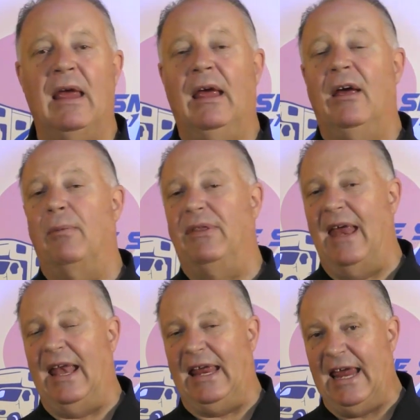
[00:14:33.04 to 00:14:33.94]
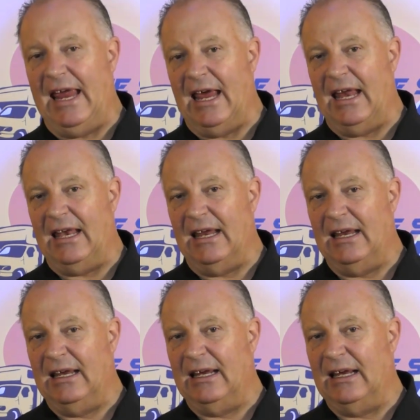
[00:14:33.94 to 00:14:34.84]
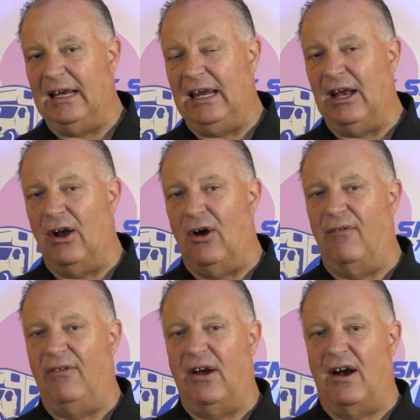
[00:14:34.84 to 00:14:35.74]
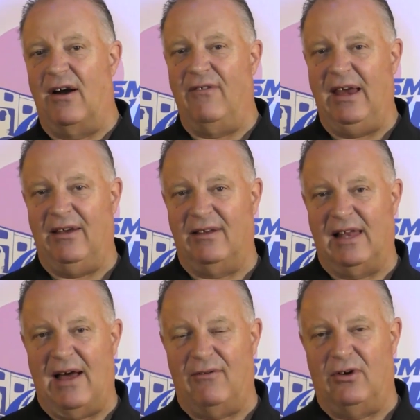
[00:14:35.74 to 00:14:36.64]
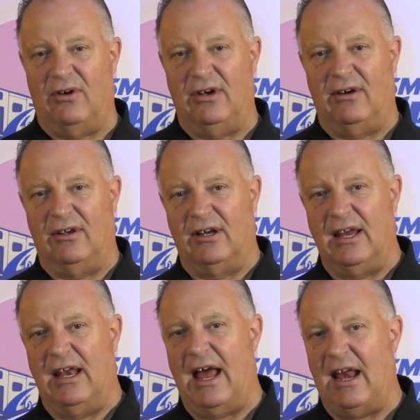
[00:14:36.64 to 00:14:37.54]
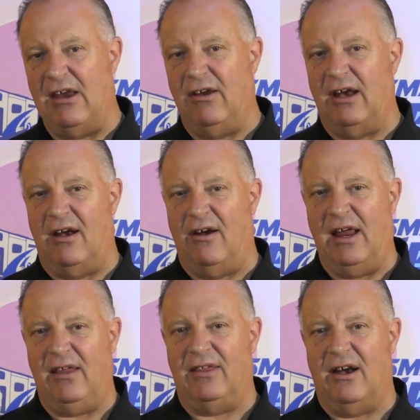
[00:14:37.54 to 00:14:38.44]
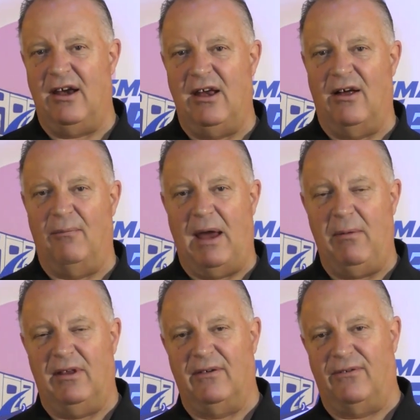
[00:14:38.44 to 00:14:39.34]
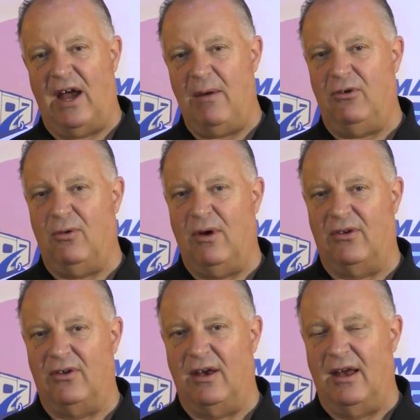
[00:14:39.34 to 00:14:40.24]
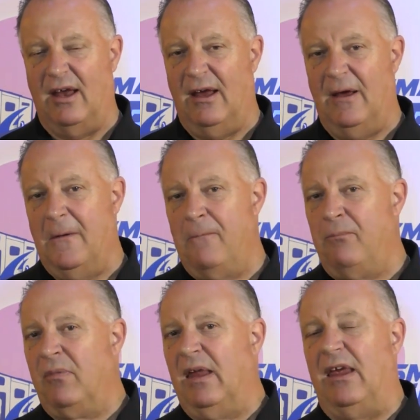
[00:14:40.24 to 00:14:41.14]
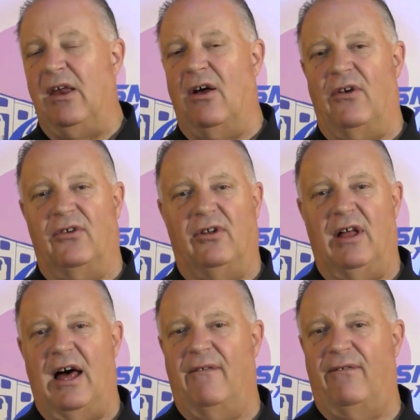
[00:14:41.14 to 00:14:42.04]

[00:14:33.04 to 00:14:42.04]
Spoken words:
But then again, if the RV is level and you're looking at it, you get underneath there, maybe the frame's twisted. There's a lot of